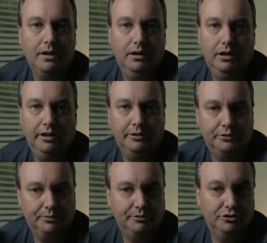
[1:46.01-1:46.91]
There were
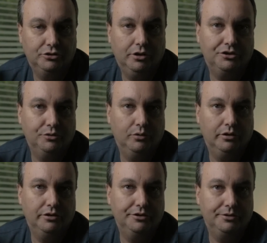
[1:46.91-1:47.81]
some construction
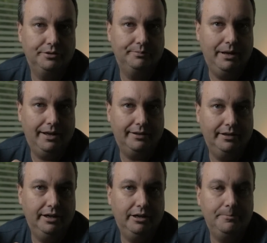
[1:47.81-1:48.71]
workers back
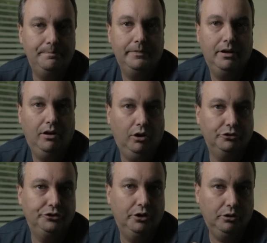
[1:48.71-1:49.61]
there.
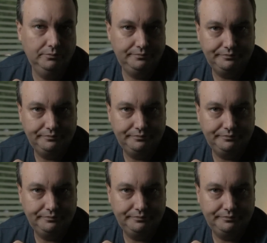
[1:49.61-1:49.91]
Also,